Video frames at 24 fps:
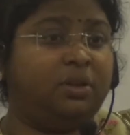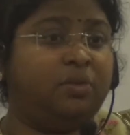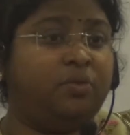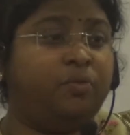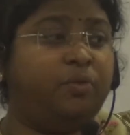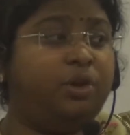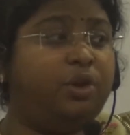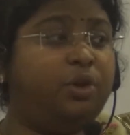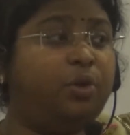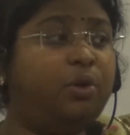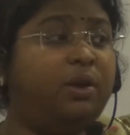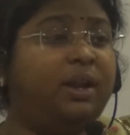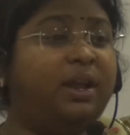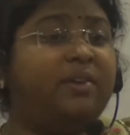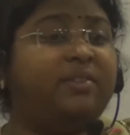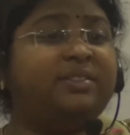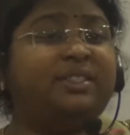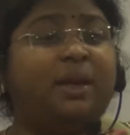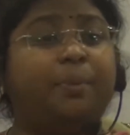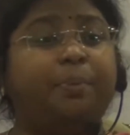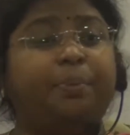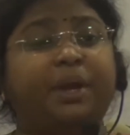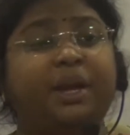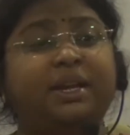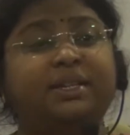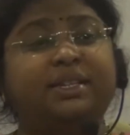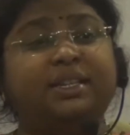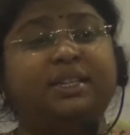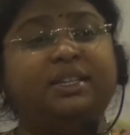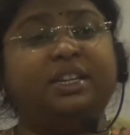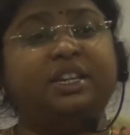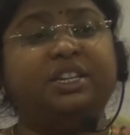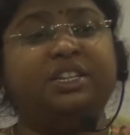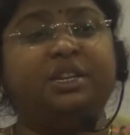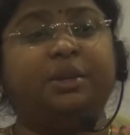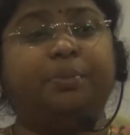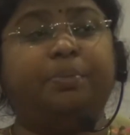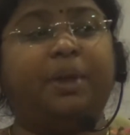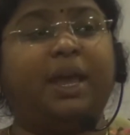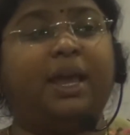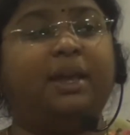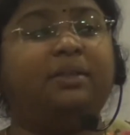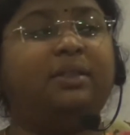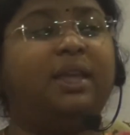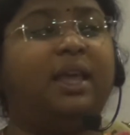We don't have separate citizenship like